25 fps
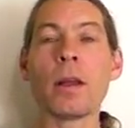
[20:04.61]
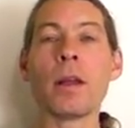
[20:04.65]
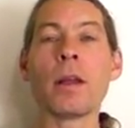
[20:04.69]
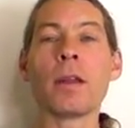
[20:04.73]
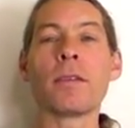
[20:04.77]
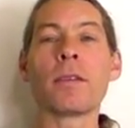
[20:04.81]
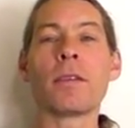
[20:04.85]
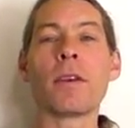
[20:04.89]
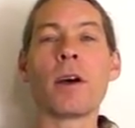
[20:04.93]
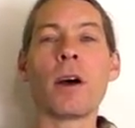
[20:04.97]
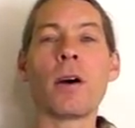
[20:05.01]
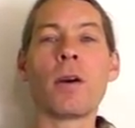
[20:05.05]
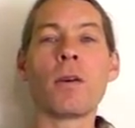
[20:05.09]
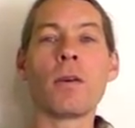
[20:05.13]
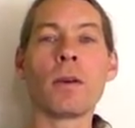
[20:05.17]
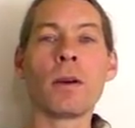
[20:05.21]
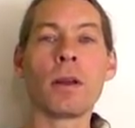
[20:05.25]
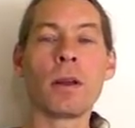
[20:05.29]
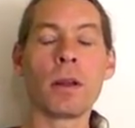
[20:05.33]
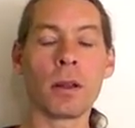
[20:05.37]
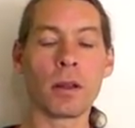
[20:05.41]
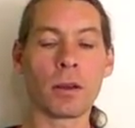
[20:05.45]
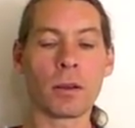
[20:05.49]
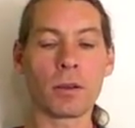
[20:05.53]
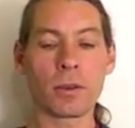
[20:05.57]
So
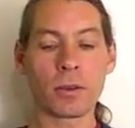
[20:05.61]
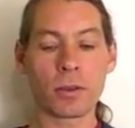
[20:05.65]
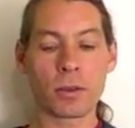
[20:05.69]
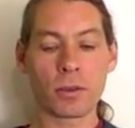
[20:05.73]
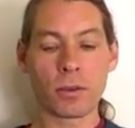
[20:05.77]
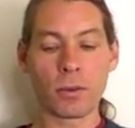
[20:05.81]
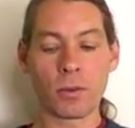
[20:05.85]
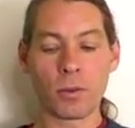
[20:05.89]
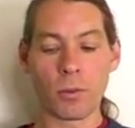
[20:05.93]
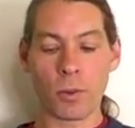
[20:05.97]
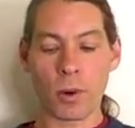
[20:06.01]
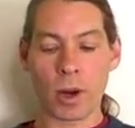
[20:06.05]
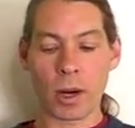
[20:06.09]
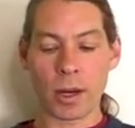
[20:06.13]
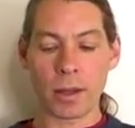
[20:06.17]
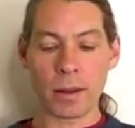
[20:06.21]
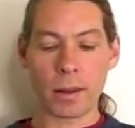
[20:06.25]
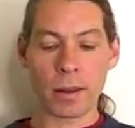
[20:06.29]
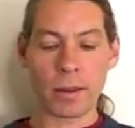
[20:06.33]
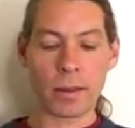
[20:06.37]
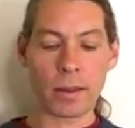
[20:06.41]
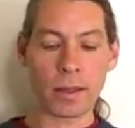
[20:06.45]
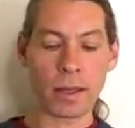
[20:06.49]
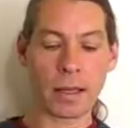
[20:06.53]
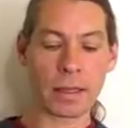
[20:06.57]
one of the
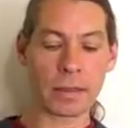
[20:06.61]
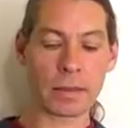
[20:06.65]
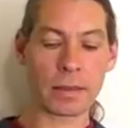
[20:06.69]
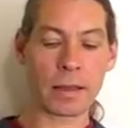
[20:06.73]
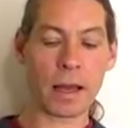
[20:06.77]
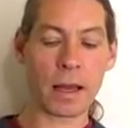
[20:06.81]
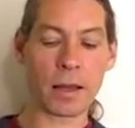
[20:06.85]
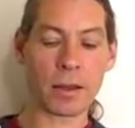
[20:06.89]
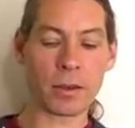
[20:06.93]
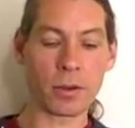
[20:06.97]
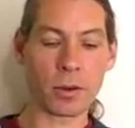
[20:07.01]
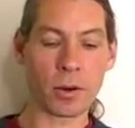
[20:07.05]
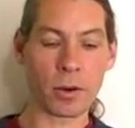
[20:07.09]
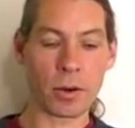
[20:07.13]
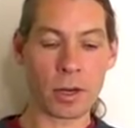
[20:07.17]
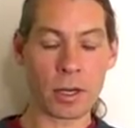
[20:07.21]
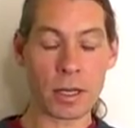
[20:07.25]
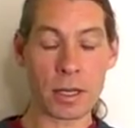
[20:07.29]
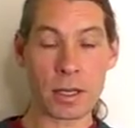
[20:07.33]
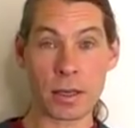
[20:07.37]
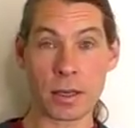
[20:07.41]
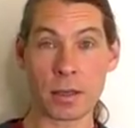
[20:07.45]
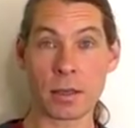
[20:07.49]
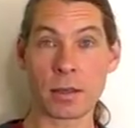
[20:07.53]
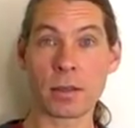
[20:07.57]
things that
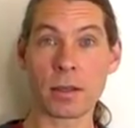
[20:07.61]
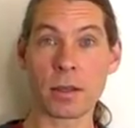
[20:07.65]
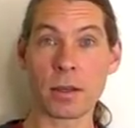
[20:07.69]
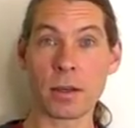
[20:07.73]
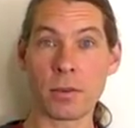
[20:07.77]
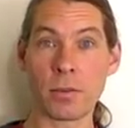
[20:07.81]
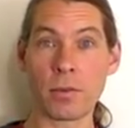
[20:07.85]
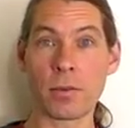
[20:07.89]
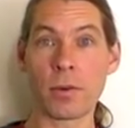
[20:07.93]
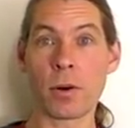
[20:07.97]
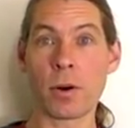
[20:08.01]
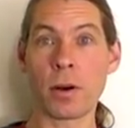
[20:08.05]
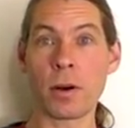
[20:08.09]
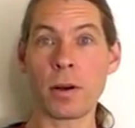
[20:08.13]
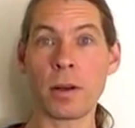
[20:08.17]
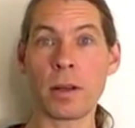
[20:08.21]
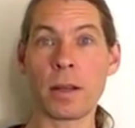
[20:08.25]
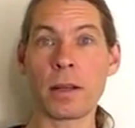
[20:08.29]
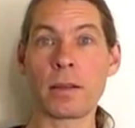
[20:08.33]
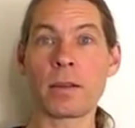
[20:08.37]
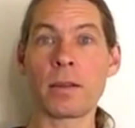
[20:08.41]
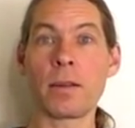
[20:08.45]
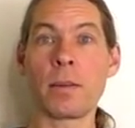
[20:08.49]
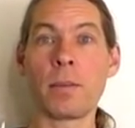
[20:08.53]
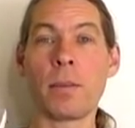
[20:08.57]
Taurus is good for,
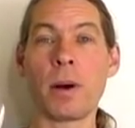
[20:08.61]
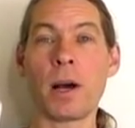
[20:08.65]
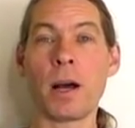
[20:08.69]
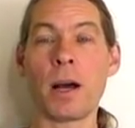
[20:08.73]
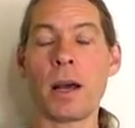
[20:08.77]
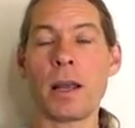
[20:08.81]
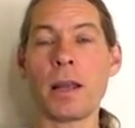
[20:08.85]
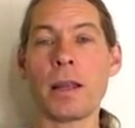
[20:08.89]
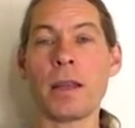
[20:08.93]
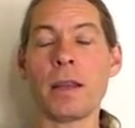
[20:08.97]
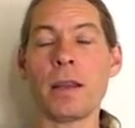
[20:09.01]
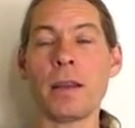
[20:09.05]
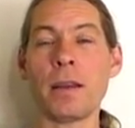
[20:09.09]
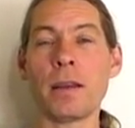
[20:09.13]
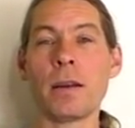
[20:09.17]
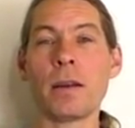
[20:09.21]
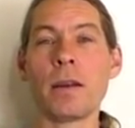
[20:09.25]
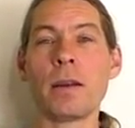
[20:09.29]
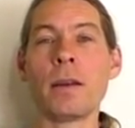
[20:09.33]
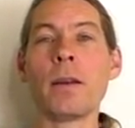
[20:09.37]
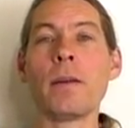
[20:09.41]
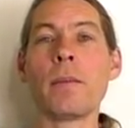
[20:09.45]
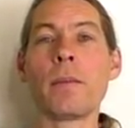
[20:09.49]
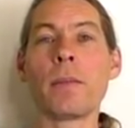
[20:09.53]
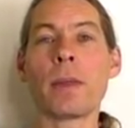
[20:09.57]
it's the body
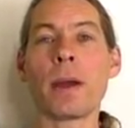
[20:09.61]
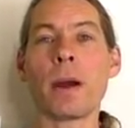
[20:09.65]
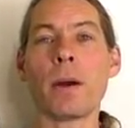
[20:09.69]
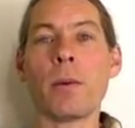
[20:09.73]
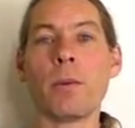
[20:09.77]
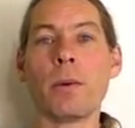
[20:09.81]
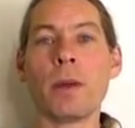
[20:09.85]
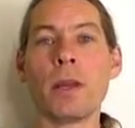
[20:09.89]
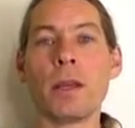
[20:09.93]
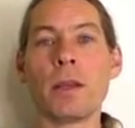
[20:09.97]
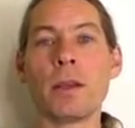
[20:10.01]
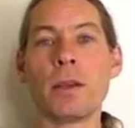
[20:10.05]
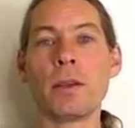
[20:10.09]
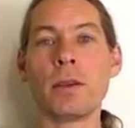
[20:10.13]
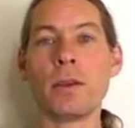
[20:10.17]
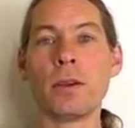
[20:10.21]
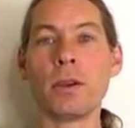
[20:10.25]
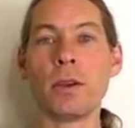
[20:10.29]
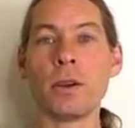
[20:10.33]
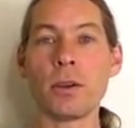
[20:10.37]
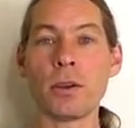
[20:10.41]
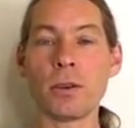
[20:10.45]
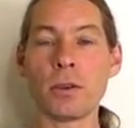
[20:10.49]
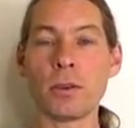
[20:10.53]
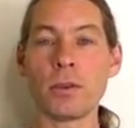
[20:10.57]
that we
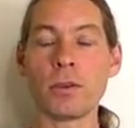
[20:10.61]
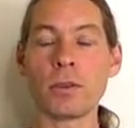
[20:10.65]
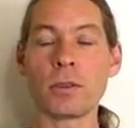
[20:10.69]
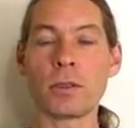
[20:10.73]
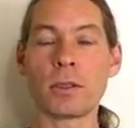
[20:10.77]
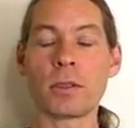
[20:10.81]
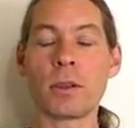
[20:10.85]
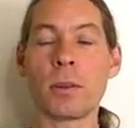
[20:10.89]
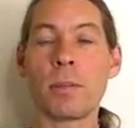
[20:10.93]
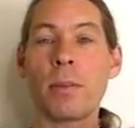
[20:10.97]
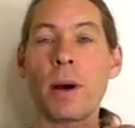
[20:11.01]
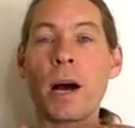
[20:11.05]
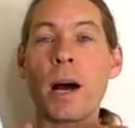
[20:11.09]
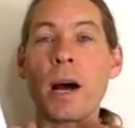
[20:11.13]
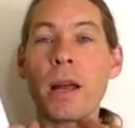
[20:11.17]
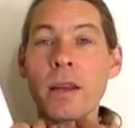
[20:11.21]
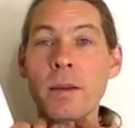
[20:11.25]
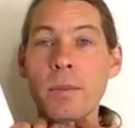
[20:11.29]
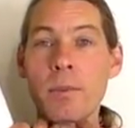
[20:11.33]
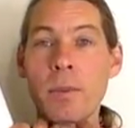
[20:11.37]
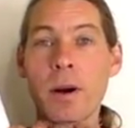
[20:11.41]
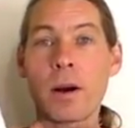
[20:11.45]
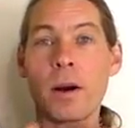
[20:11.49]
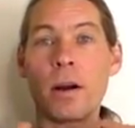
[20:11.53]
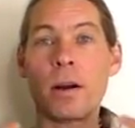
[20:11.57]
use, the body
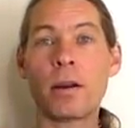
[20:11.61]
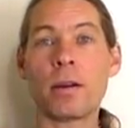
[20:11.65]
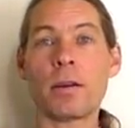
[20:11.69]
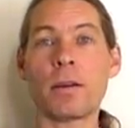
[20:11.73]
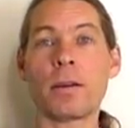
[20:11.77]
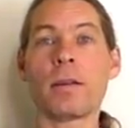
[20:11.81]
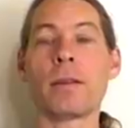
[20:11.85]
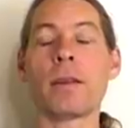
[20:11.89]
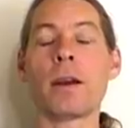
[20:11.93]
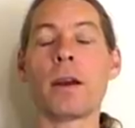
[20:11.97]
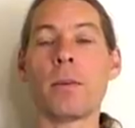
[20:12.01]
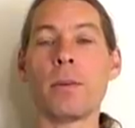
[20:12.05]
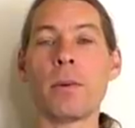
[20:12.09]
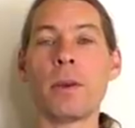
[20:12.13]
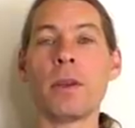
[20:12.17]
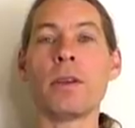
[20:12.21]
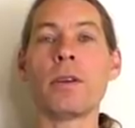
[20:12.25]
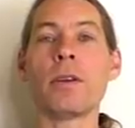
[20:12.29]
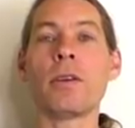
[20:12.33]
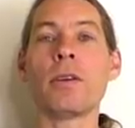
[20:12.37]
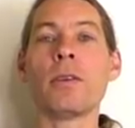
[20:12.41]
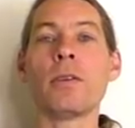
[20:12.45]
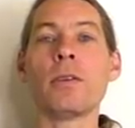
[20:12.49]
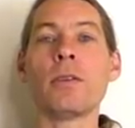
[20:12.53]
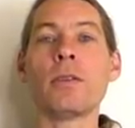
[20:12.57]
part that we
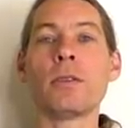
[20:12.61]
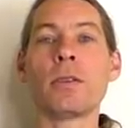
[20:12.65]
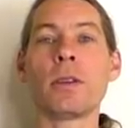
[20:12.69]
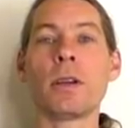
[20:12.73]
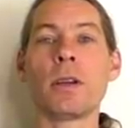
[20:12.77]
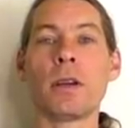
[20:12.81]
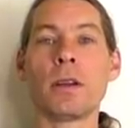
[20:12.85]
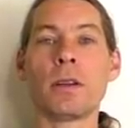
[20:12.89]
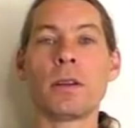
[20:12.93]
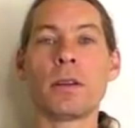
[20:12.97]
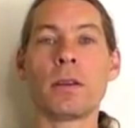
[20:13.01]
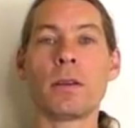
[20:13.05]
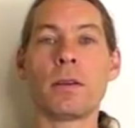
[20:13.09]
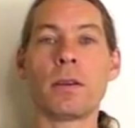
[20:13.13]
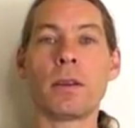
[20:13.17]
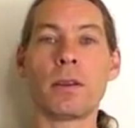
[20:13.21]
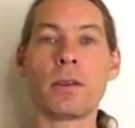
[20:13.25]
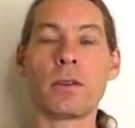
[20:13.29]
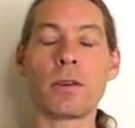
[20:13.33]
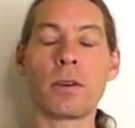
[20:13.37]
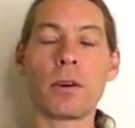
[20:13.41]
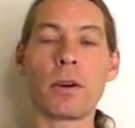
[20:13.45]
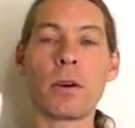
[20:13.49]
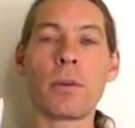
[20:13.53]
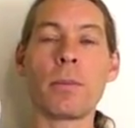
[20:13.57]
use to
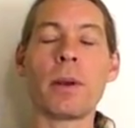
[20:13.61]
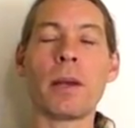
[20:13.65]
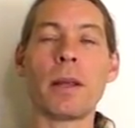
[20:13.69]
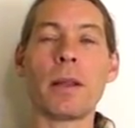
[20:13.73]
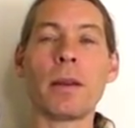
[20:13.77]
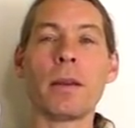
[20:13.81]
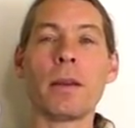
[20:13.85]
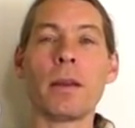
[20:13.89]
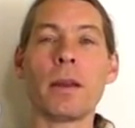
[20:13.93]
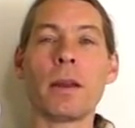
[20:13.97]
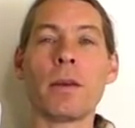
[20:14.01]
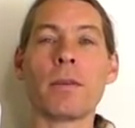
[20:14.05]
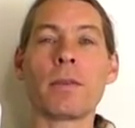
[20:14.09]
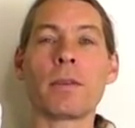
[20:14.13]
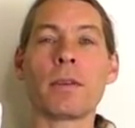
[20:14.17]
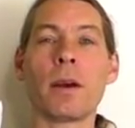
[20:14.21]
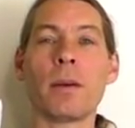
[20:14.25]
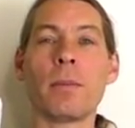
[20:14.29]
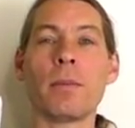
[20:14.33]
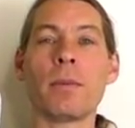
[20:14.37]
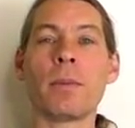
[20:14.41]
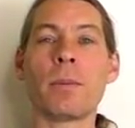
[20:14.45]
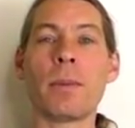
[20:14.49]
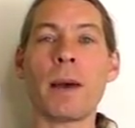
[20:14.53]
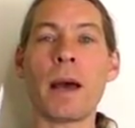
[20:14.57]
determine if
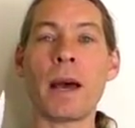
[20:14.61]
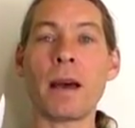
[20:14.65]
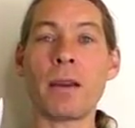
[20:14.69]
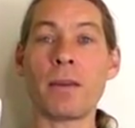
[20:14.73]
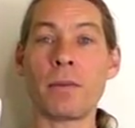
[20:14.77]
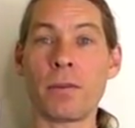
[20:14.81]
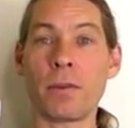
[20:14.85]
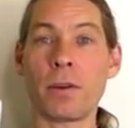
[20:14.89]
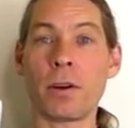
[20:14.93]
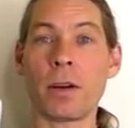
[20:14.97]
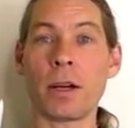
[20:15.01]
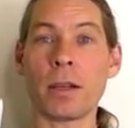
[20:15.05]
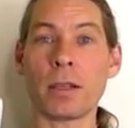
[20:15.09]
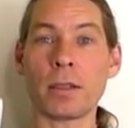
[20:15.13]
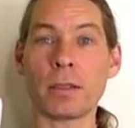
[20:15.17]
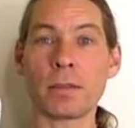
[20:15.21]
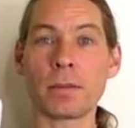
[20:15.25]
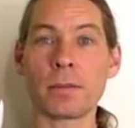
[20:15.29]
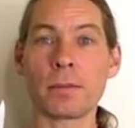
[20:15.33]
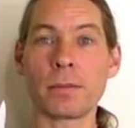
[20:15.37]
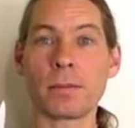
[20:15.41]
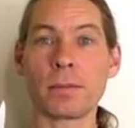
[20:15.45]
something's bad for us.